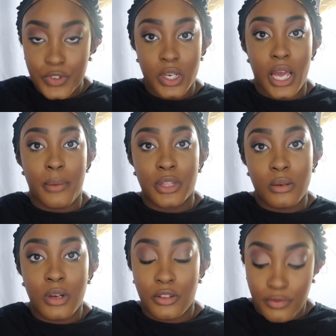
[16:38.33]
Yeah, I put
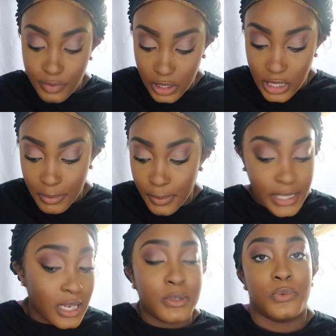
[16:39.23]
them on the table. My
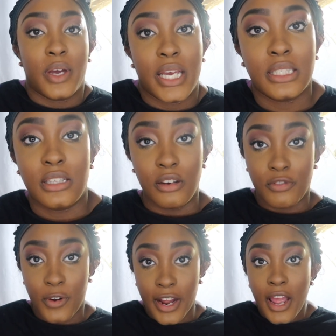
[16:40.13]
table's white, it's done
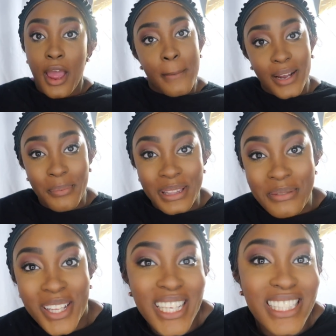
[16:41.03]
for. But I put
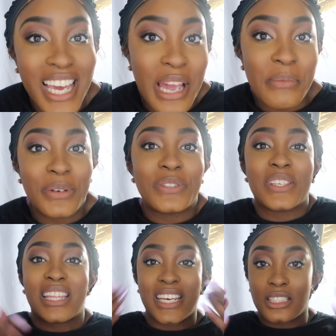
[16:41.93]
them on the table
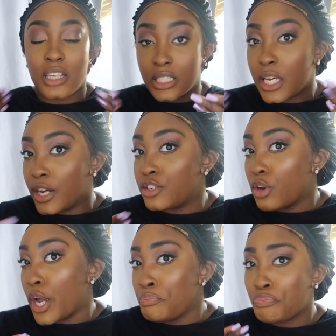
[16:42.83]
so that they can start to air
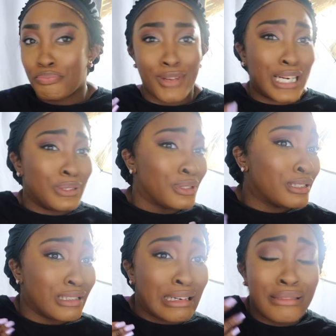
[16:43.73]
dry. As you can
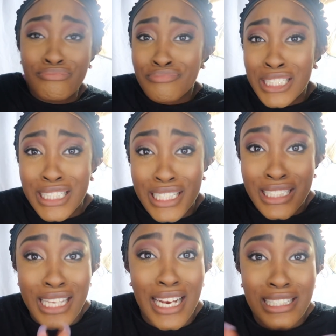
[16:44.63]
see, this
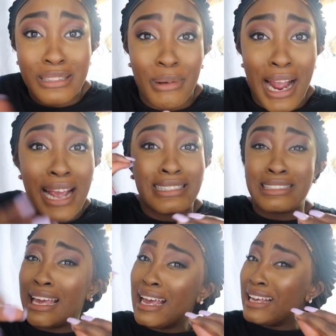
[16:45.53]
setting spray,
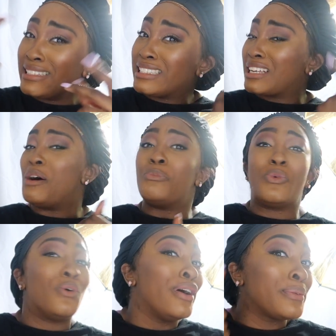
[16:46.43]
sis,
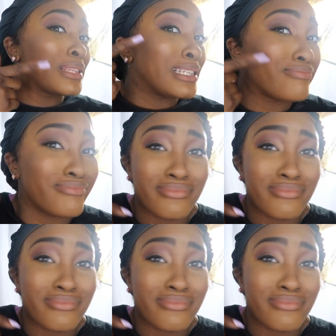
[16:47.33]
come on with the